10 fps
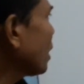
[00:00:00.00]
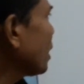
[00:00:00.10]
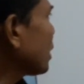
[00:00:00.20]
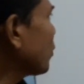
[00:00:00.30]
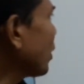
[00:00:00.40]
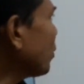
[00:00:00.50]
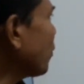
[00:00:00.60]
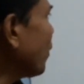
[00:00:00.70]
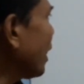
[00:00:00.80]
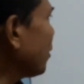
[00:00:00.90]
Square root
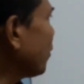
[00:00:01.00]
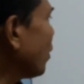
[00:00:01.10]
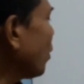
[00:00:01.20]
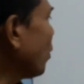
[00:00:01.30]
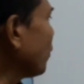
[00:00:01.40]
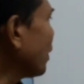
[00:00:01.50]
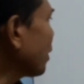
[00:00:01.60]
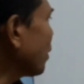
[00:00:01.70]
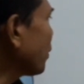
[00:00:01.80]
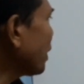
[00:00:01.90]
5
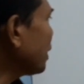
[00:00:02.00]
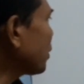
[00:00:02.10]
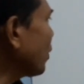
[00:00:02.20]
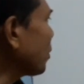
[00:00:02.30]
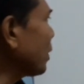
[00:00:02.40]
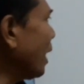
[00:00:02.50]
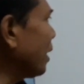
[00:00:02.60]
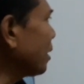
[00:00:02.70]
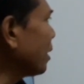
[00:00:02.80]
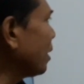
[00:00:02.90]
over 3 square root
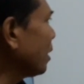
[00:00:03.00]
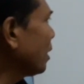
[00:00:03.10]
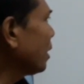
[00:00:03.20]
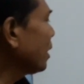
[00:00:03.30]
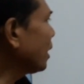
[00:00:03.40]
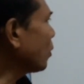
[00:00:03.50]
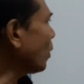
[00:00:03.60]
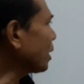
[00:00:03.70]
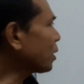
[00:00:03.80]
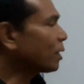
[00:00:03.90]
8
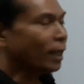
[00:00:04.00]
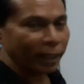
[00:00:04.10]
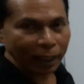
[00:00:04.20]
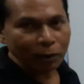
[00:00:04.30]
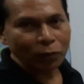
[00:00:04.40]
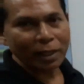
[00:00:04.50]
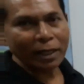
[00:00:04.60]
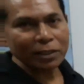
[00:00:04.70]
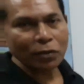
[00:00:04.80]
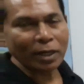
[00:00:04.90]
equals, again we
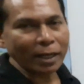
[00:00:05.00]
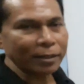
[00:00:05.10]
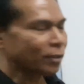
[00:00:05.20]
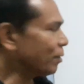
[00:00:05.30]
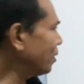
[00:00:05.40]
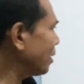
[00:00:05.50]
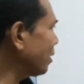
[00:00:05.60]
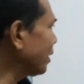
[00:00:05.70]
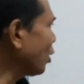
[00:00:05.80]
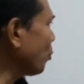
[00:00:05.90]
rationalize the
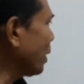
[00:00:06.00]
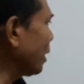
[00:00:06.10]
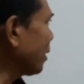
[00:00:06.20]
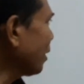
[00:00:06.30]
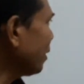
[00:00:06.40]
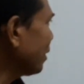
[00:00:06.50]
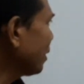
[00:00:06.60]
denominator.